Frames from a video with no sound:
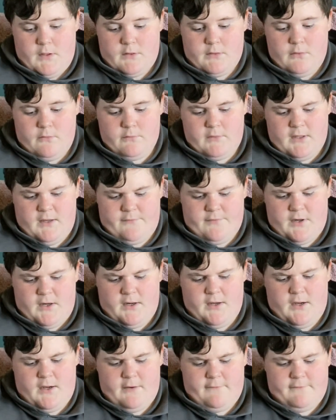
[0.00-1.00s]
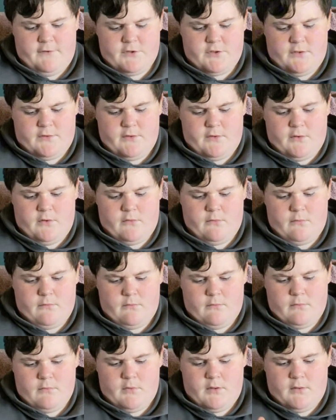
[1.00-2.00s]
Don't think I've caught any fish on them though.
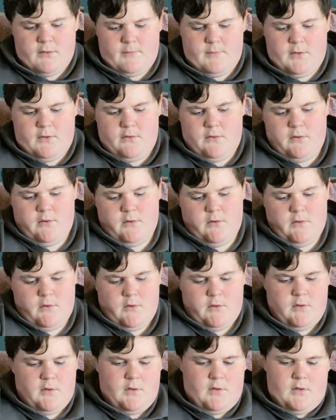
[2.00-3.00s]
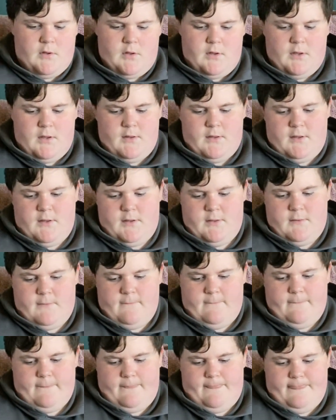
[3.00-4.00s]
On them though. And then
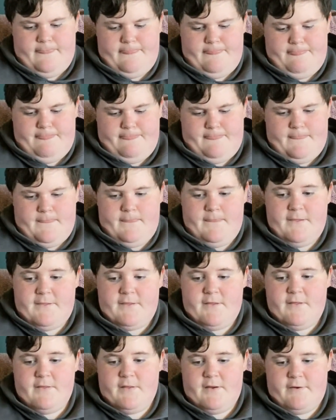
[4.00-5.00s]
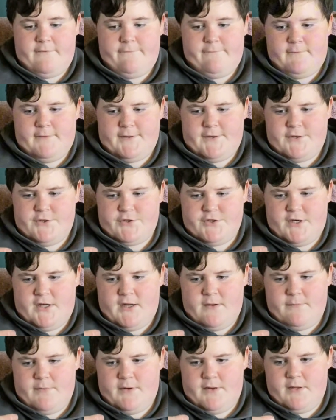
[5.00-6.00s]
this isn't a Flicker
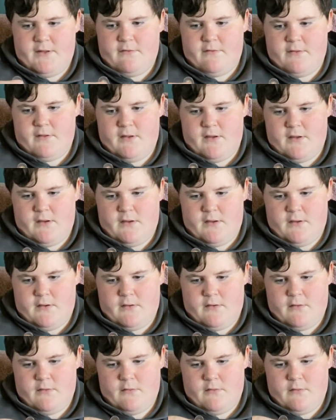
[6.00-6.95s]
Shad, but it's a